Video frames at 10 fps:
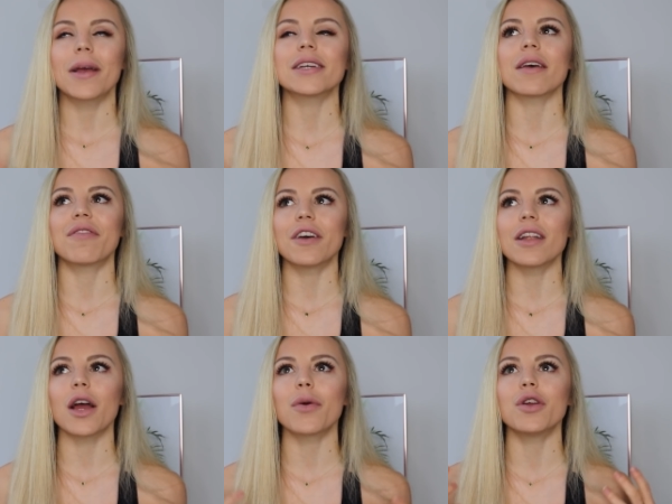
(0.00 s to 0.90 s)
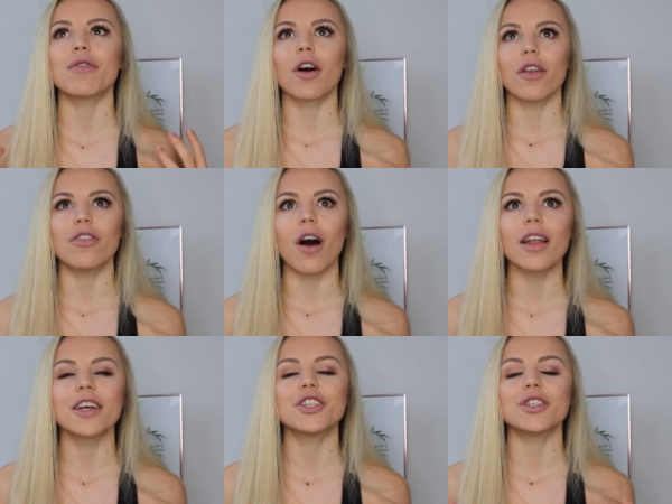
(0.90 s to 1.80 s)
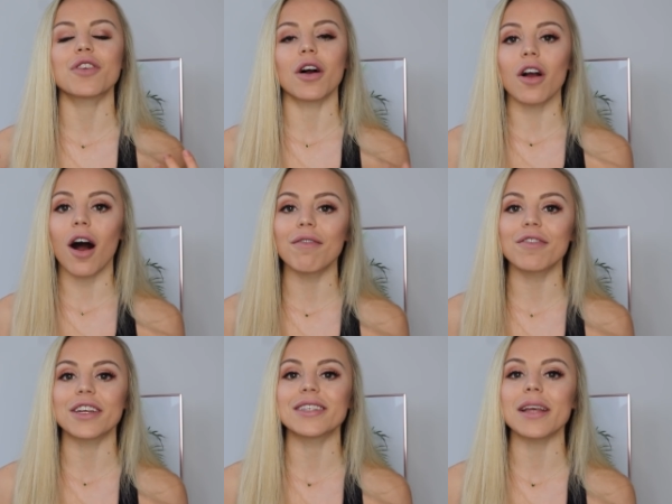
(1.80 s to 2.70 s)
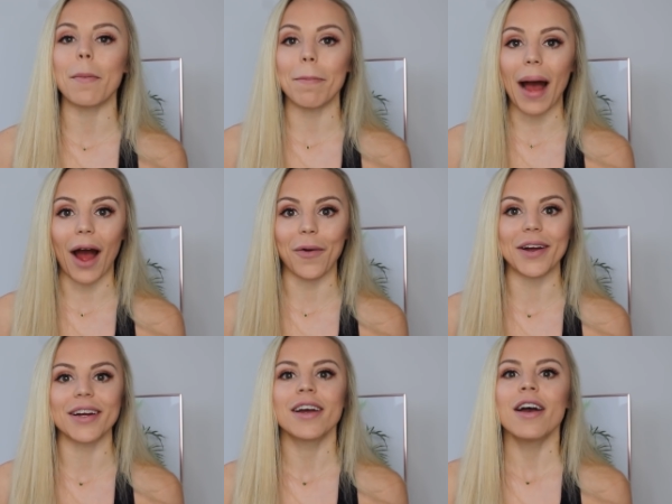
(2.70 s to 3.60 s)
because I feel like when you've got knowledge, you've got confidence and power.